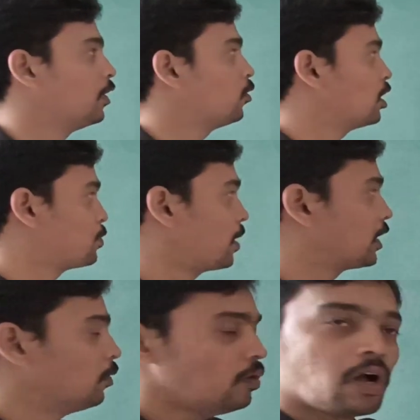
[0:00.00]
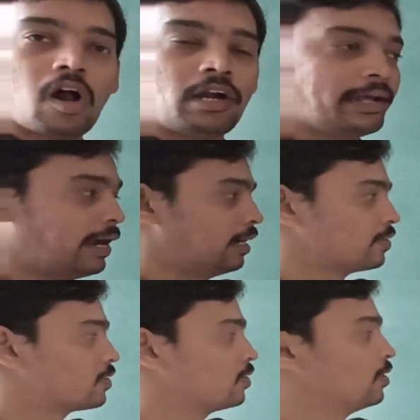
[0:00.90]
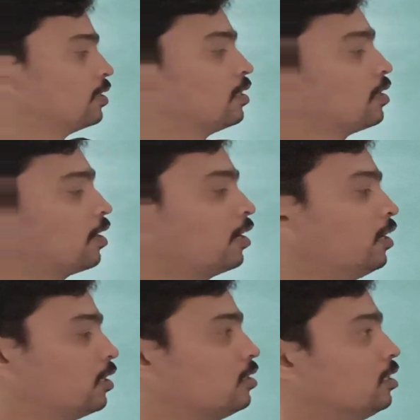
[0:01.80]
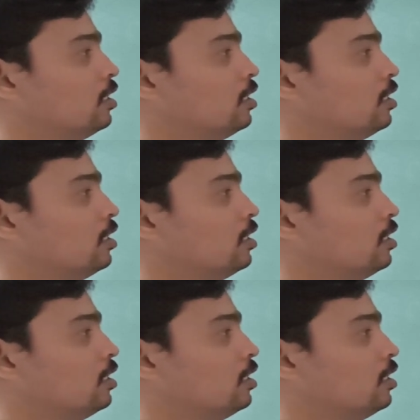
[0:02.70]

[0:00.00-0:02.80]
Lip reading: into respective aldehydes? Here